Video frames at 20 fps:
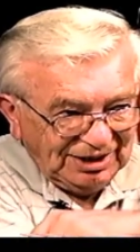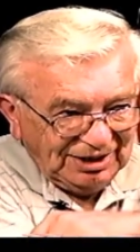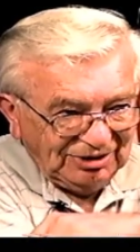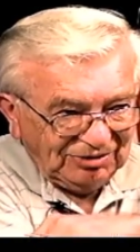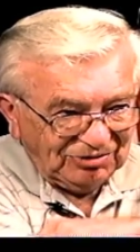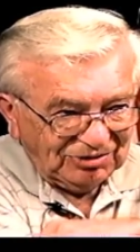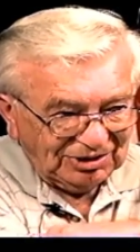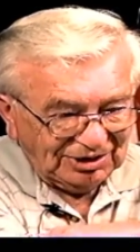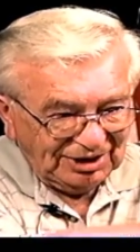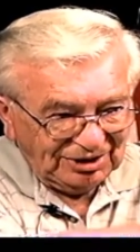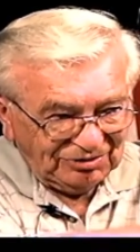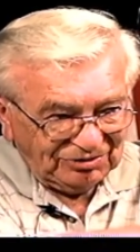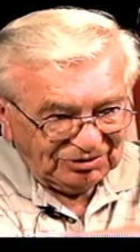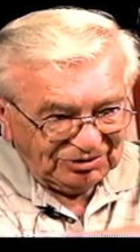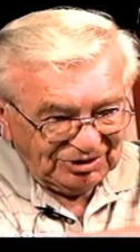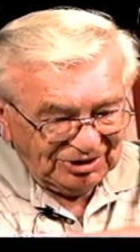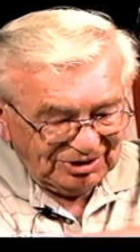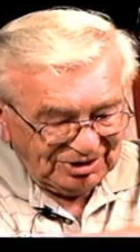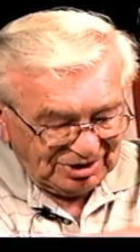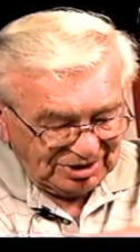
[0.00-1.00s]
sliced
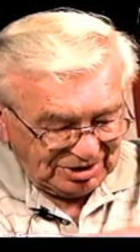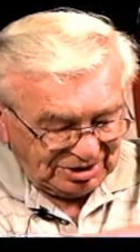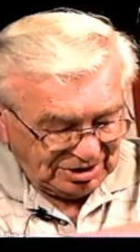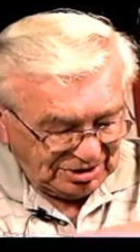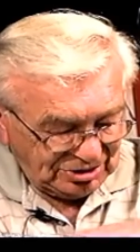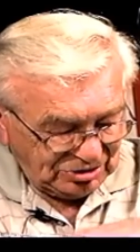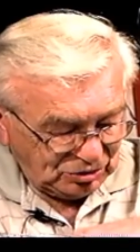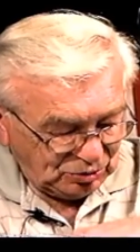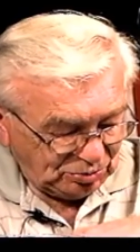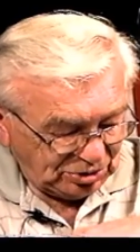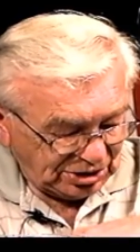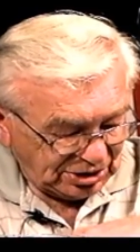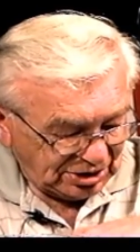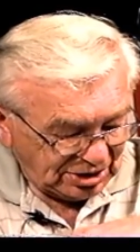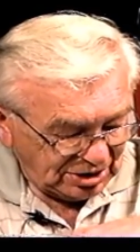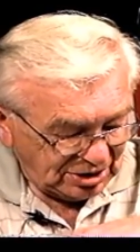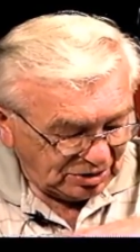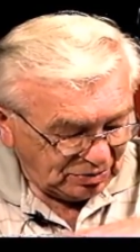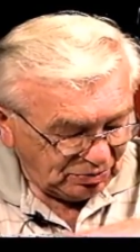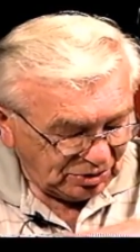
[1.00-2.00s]
under my
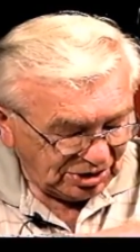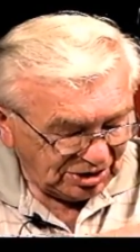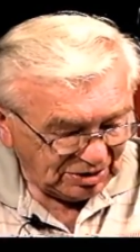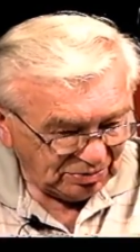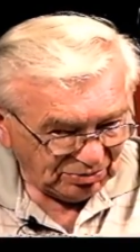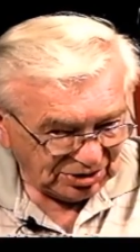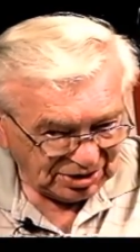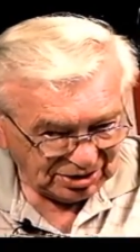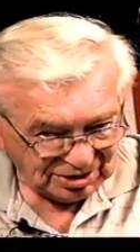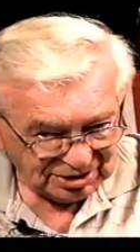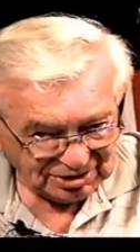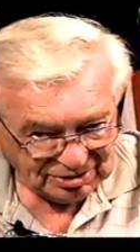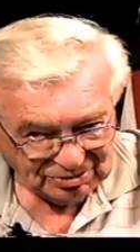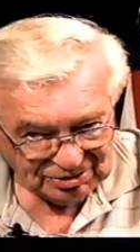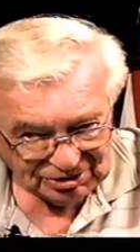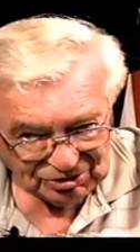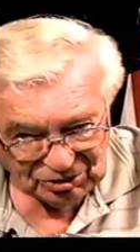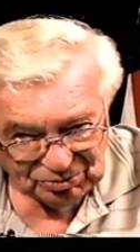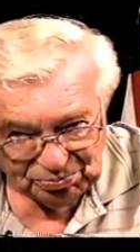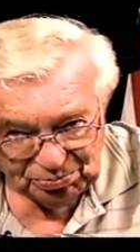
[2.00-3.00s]
arm, into my
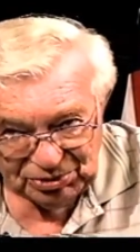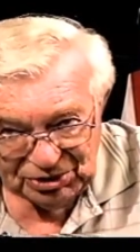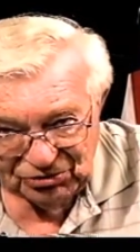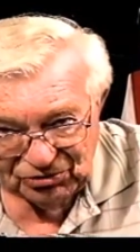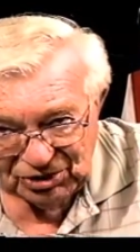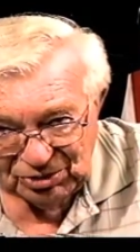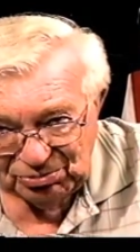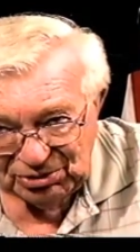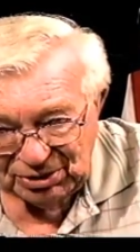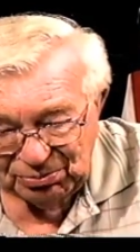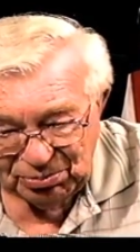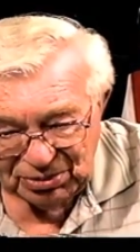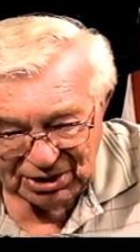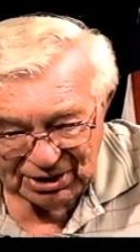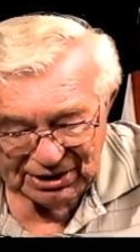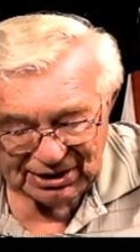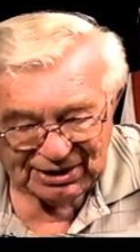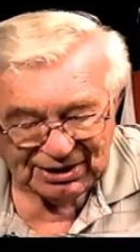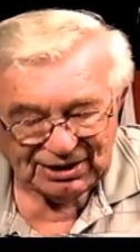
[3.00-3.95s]
little piece in my back.